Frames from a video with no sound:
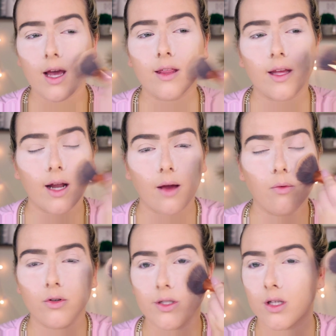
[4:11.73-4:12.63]
and then I
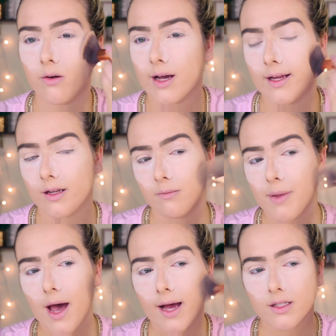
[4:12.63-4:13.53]
will just go ahead and
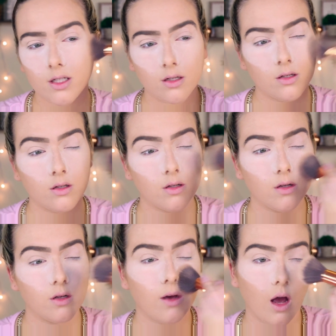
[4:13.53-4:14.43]
pat
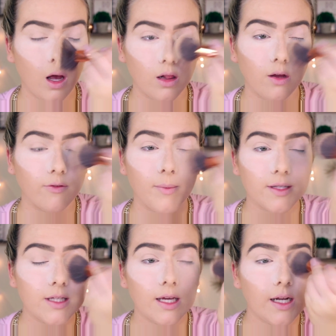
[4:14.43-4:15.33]
all over
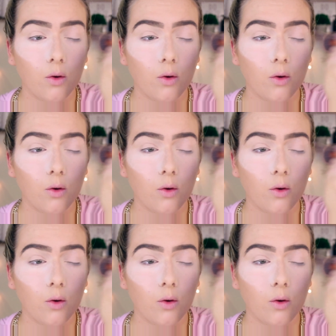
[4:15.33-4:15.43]
my skin.